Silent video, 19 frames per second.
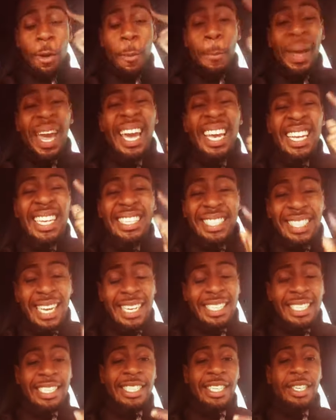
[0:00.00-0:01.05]
or paying
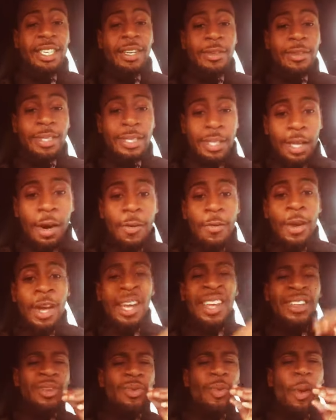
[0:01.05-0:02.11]
attention to yourself,
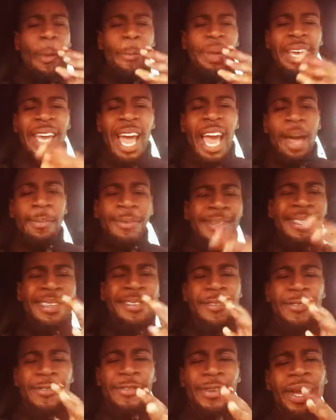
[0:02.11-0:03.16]
you won't be able
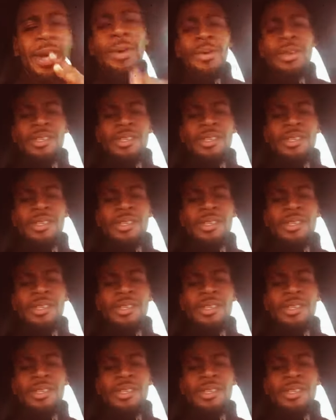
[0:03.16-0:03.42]
to feel